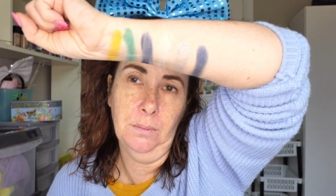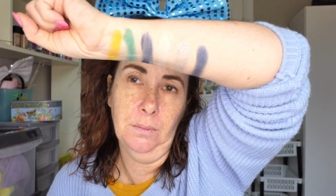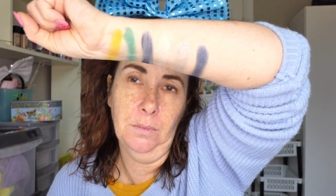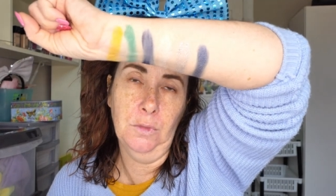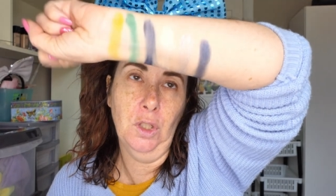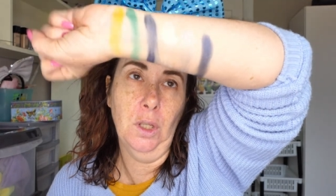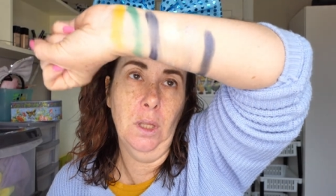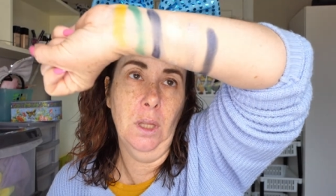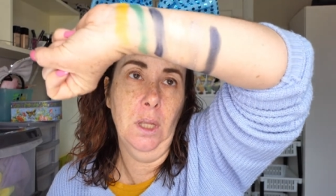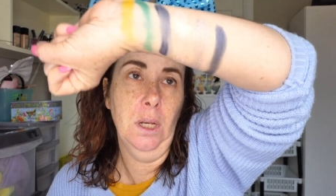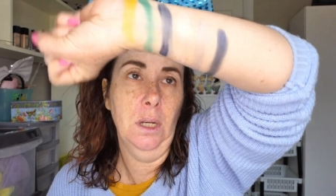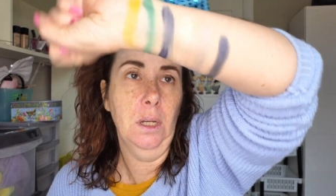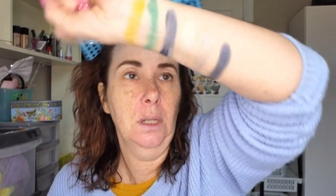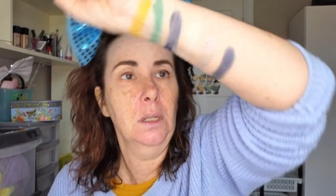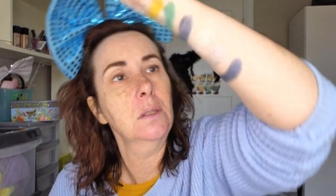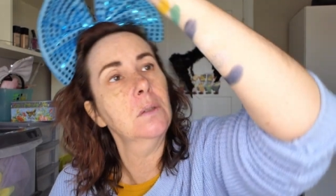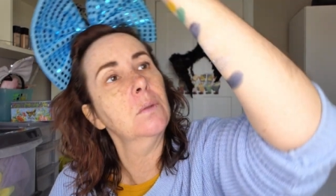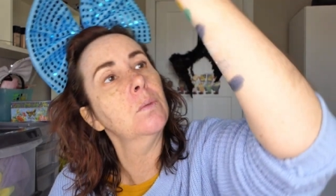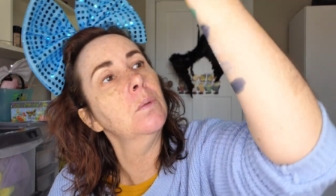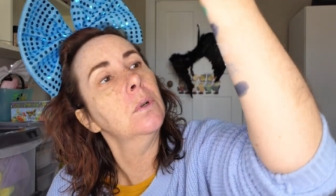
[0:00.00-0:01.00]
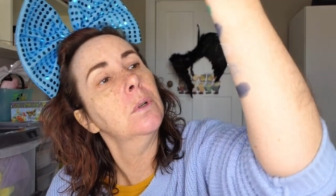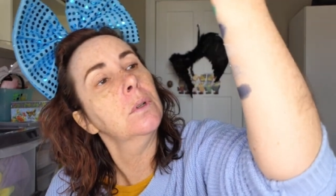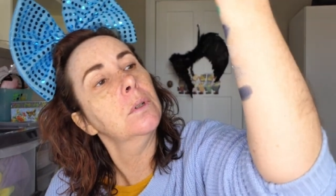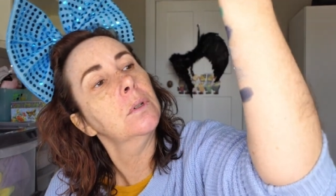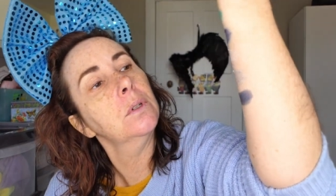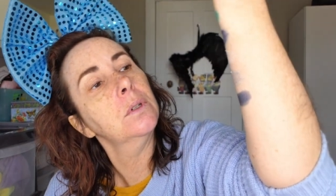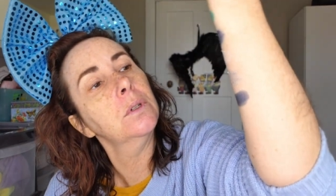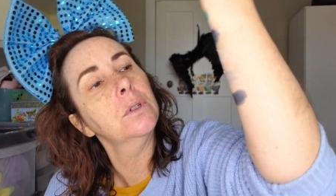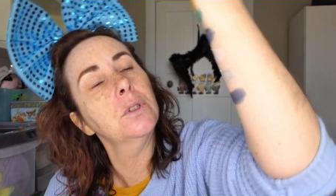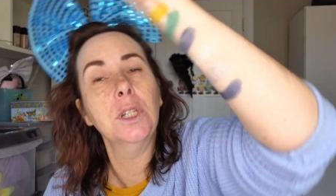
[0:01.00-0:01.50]
So that is what
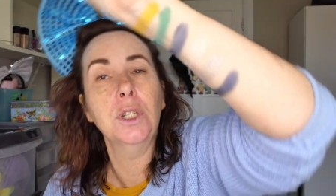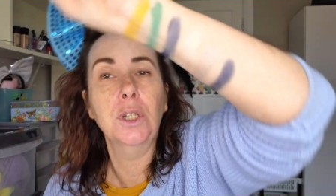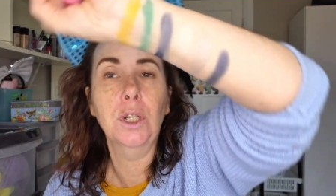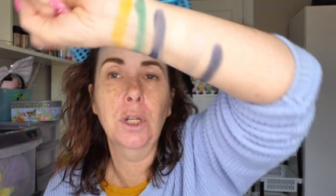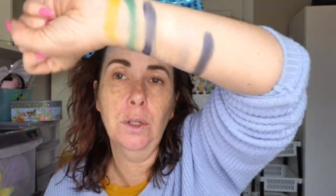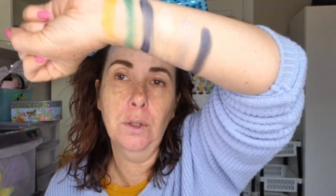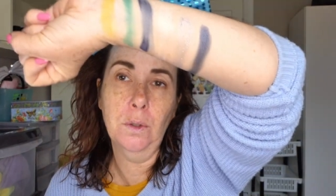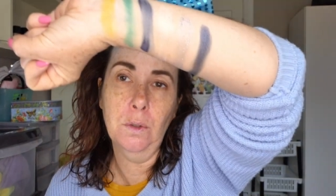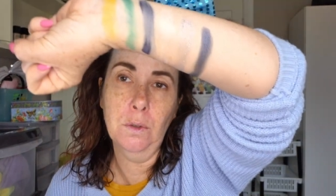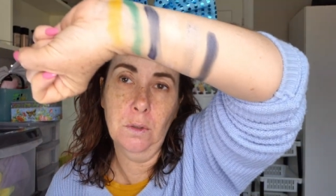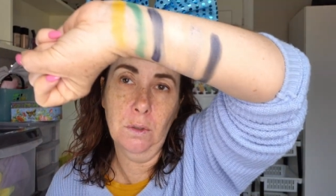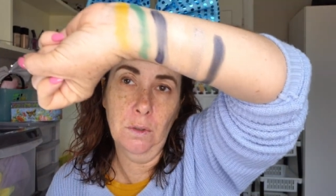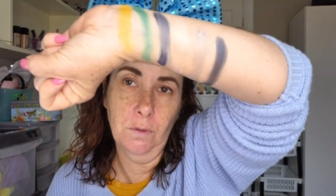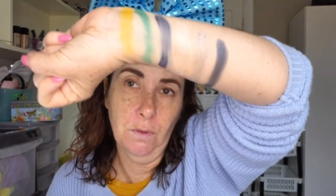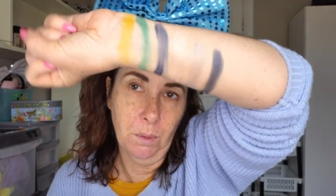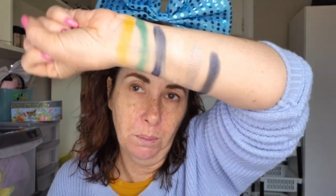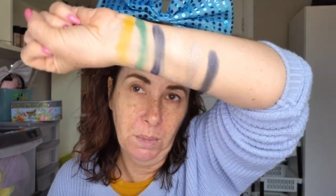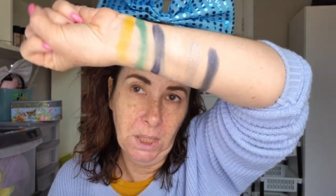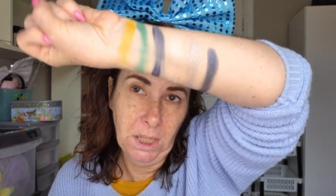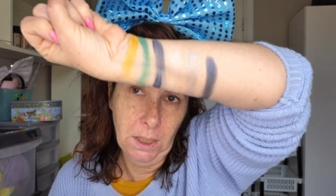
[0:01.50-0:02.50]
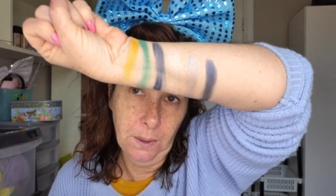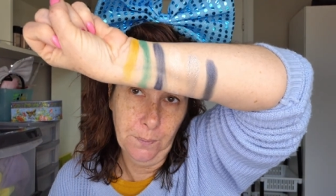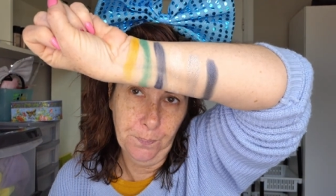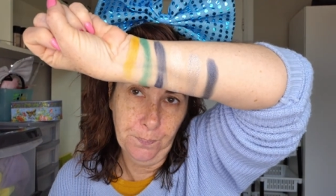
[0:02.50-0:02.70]
she chose for me.